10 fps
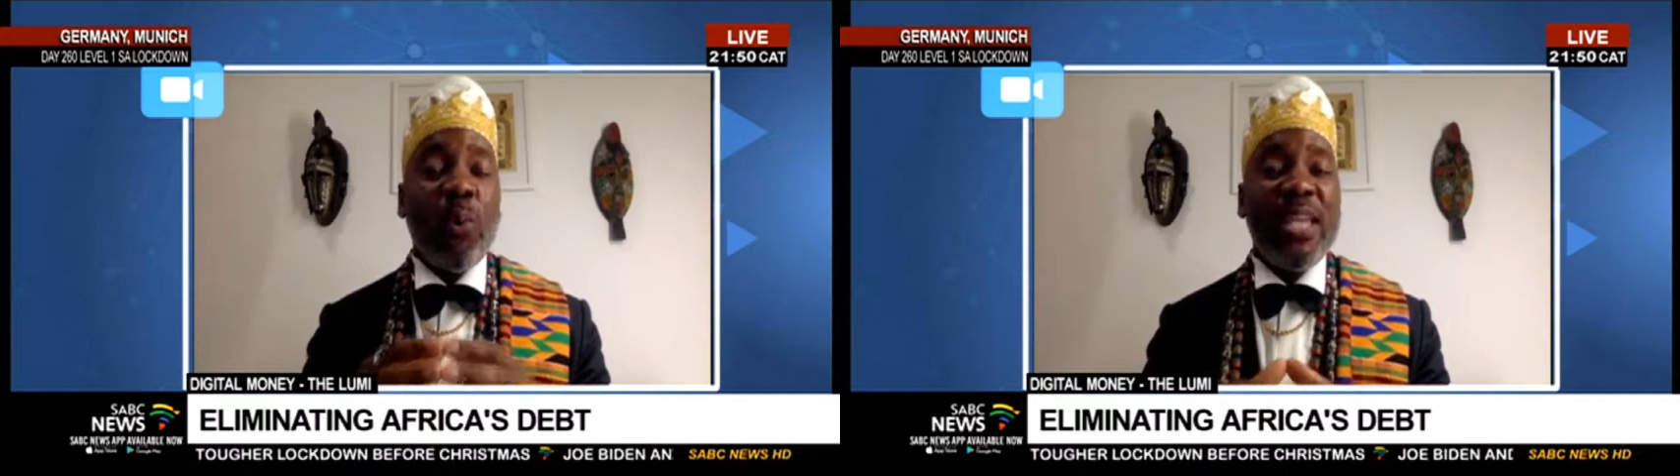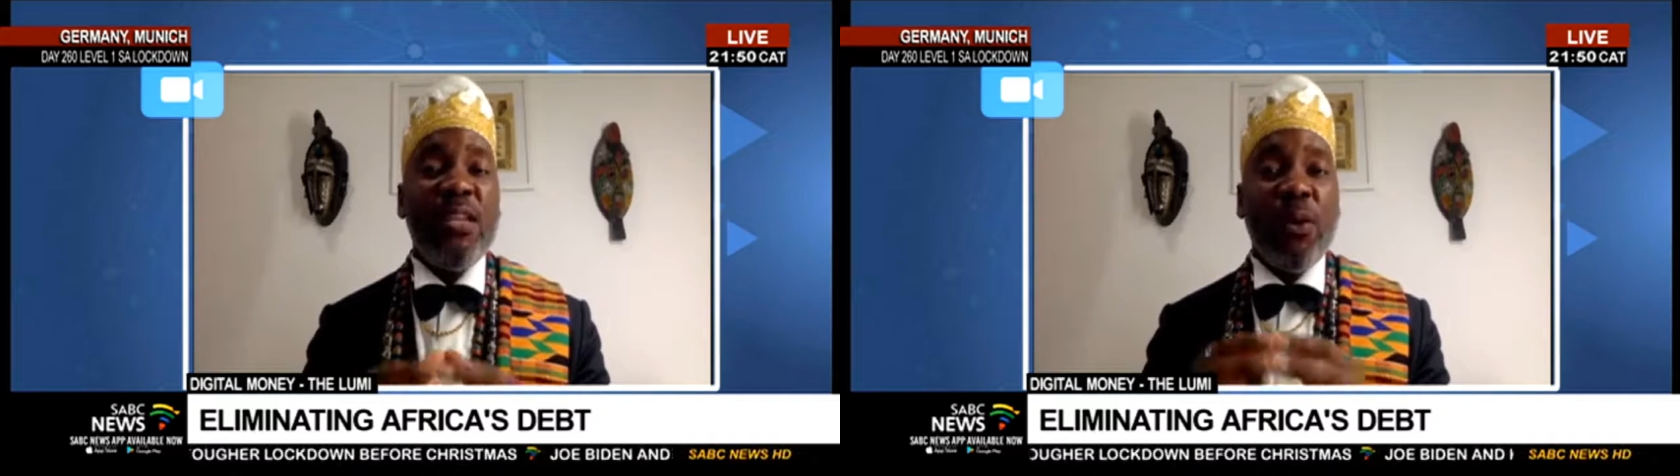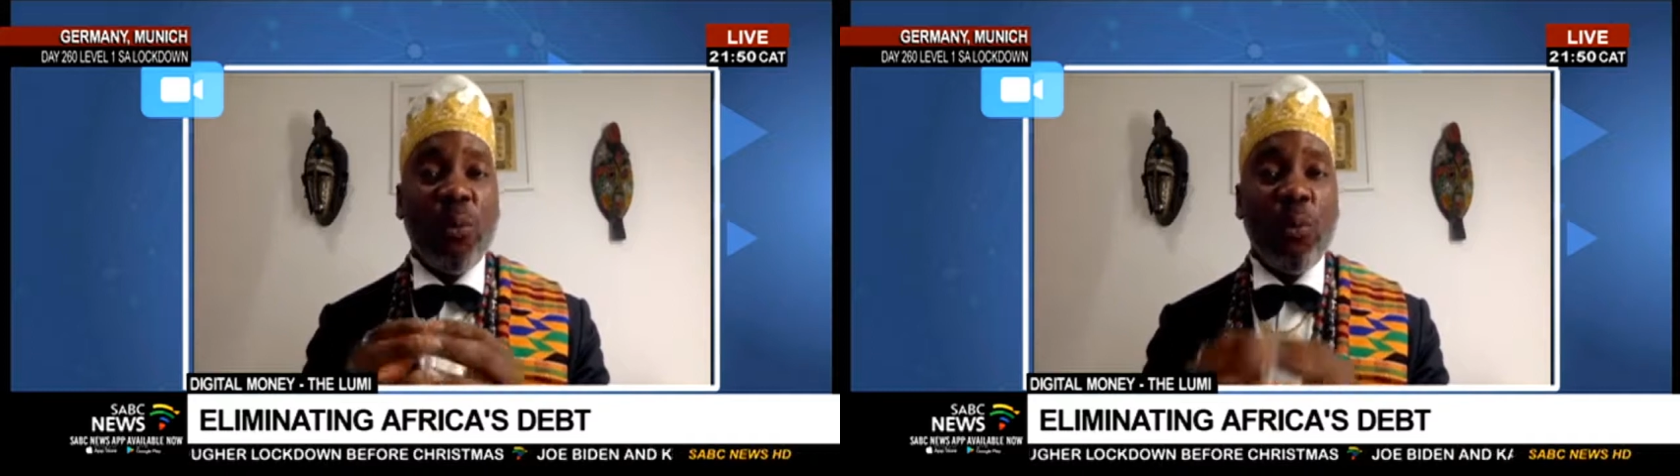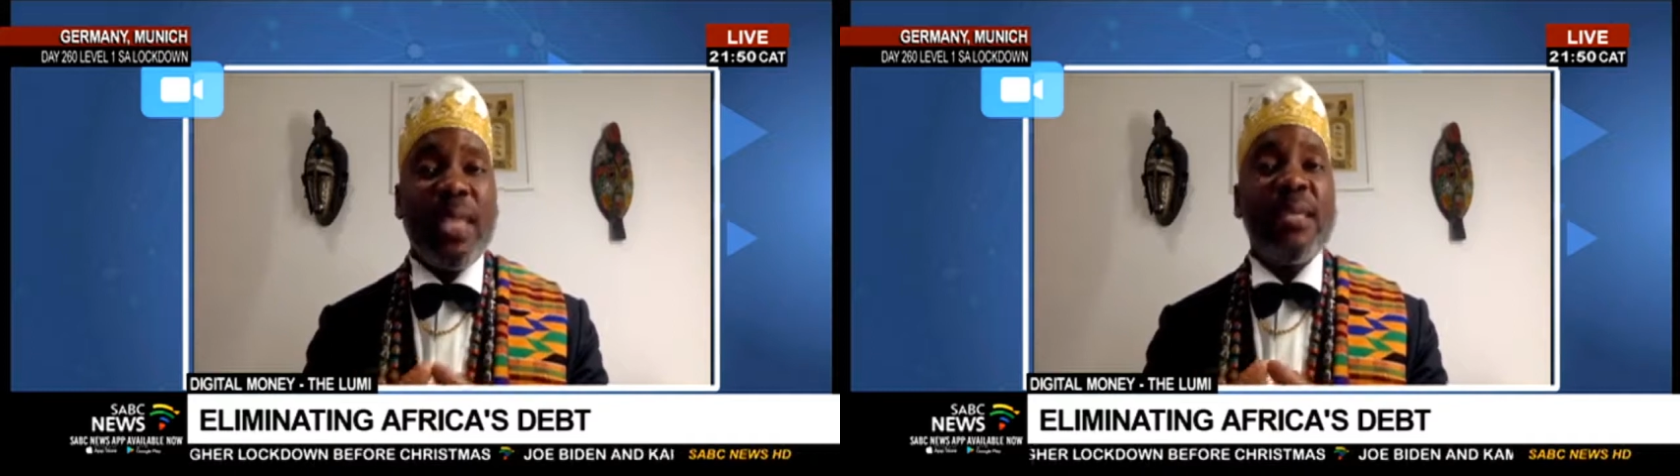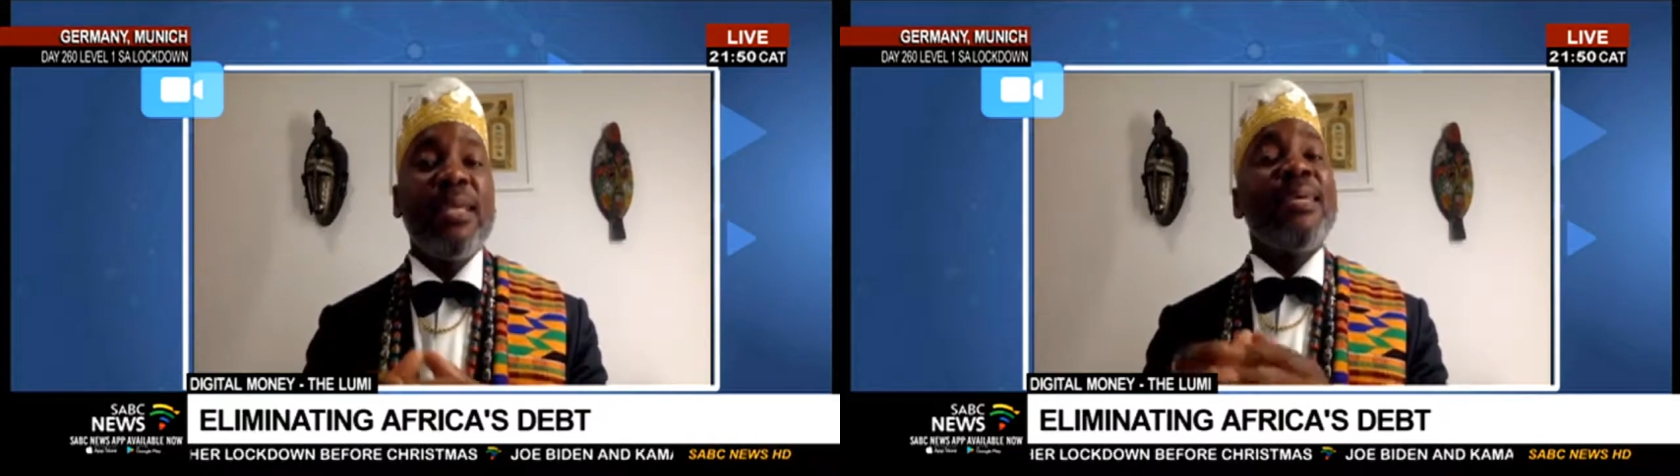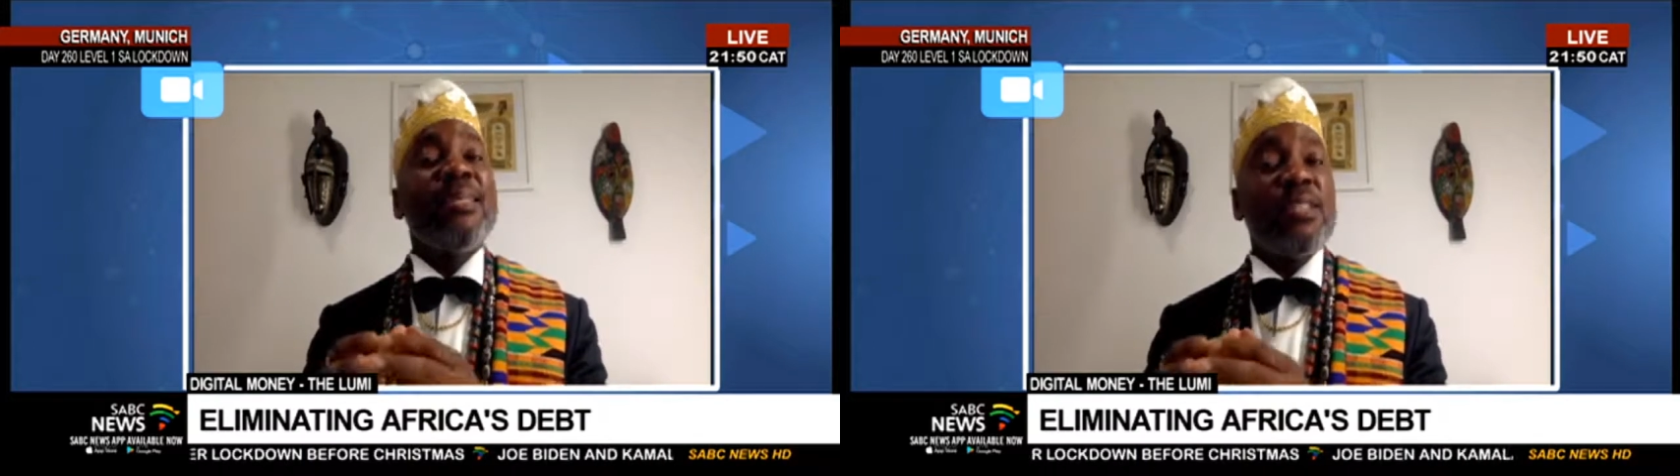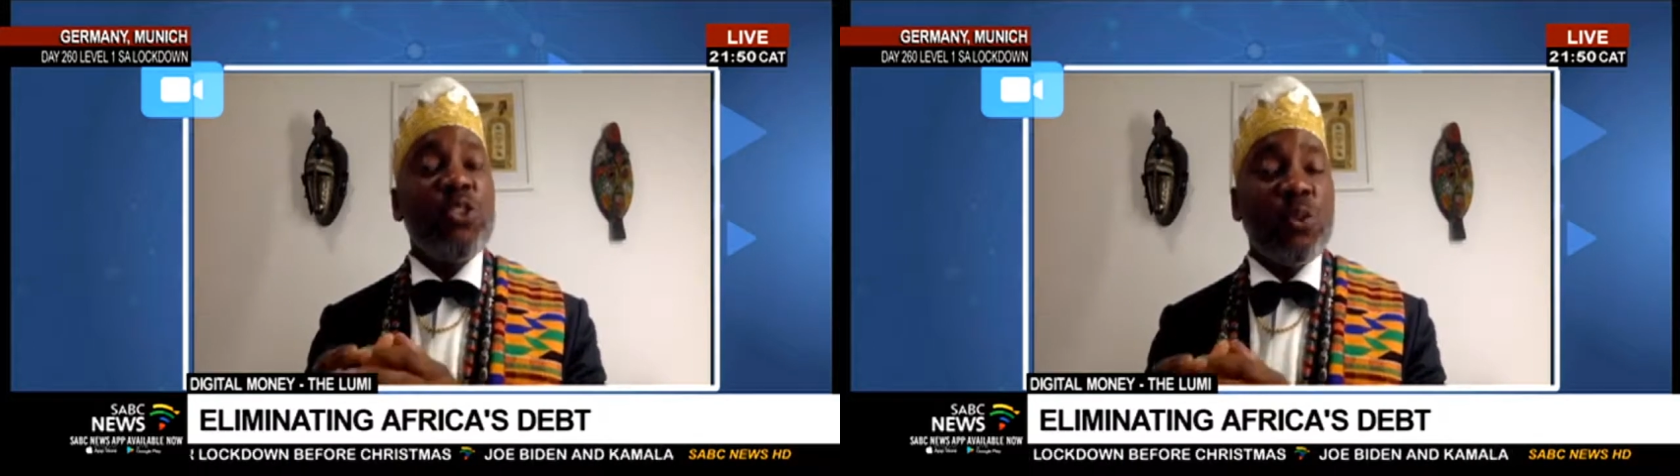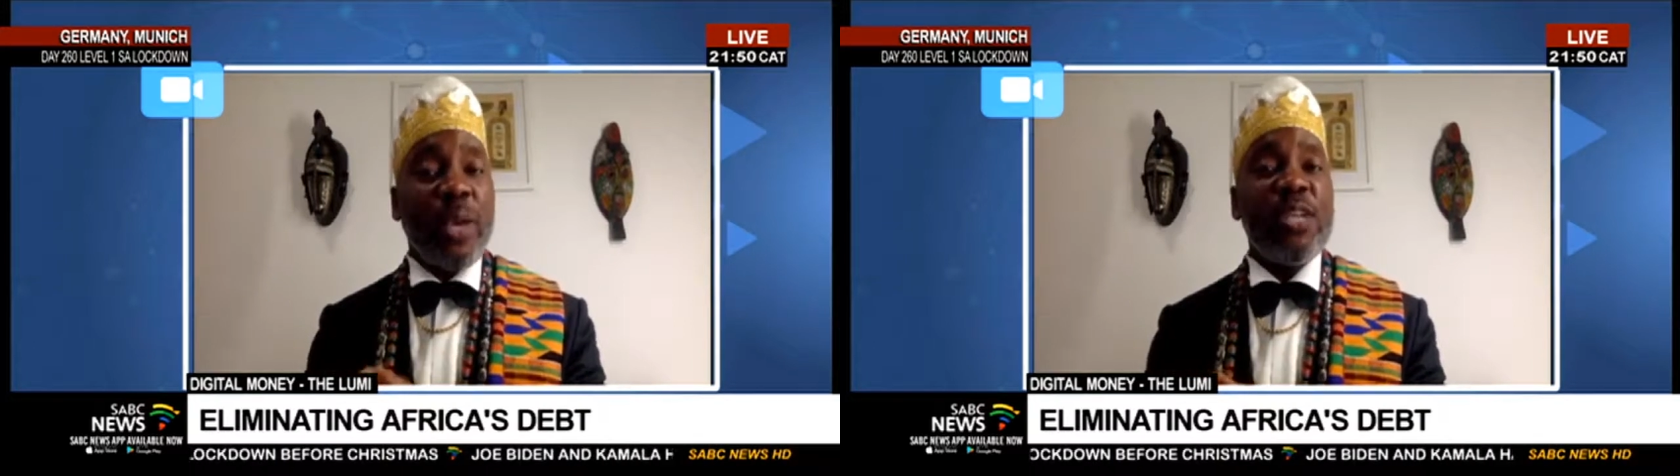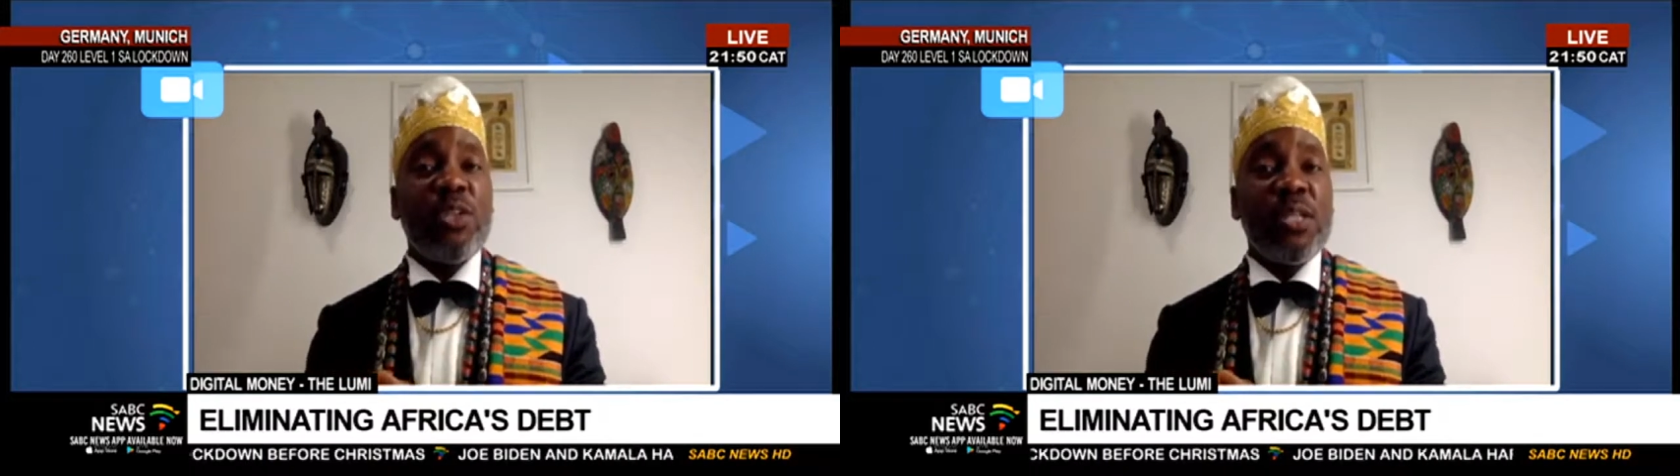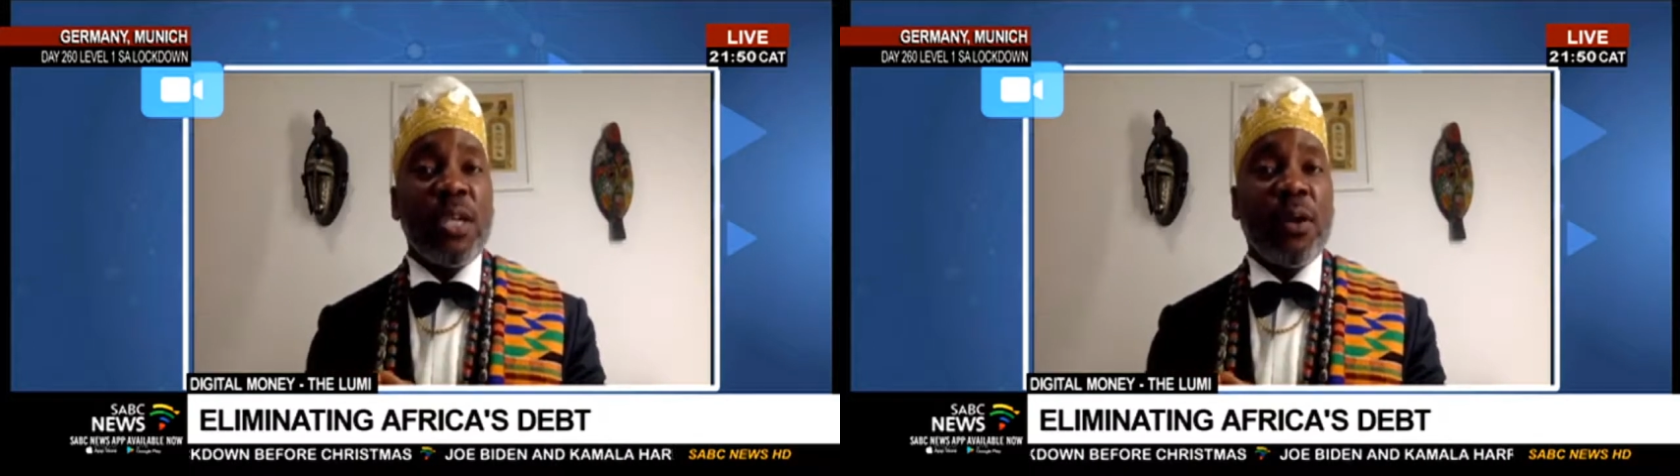win-win
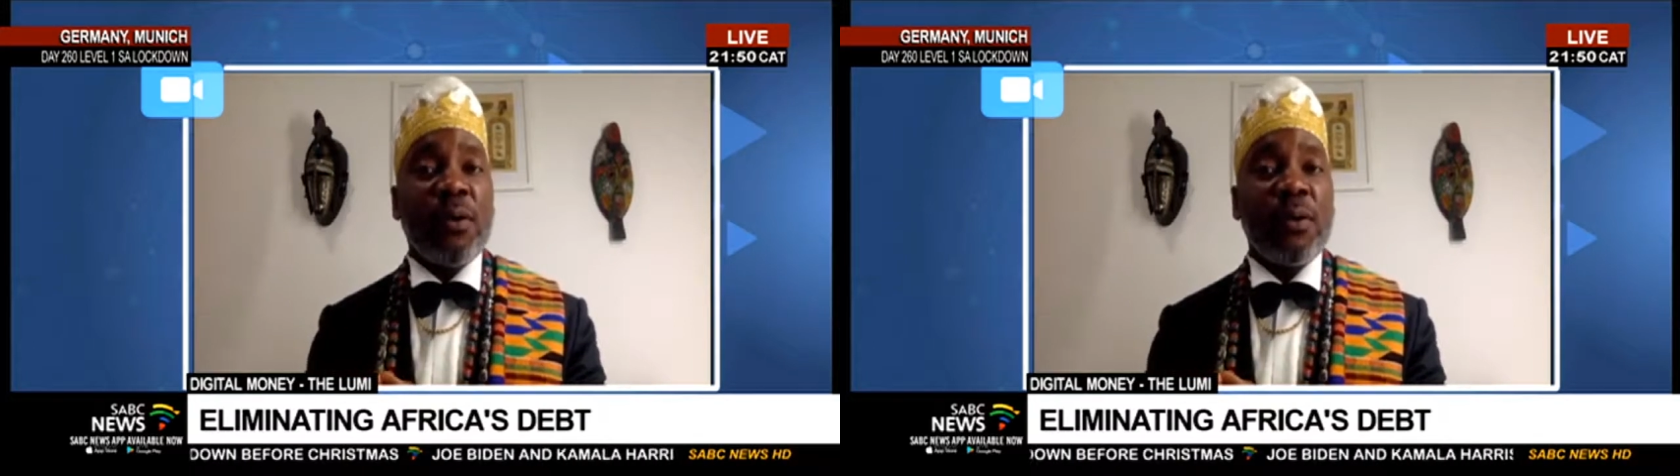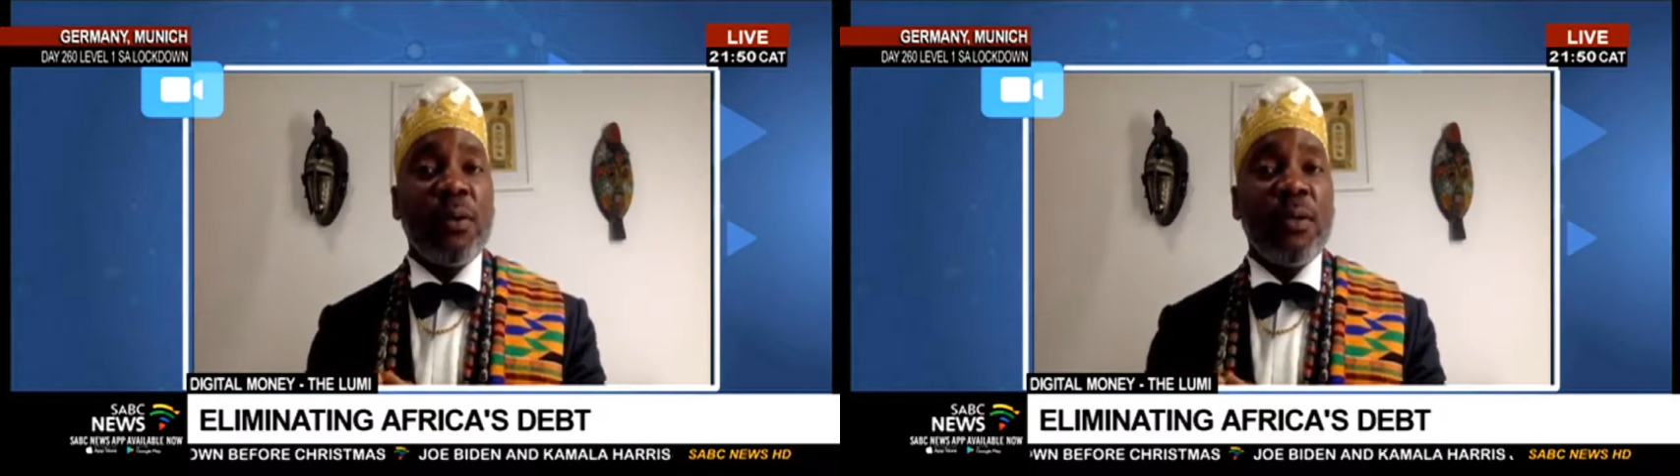situation here.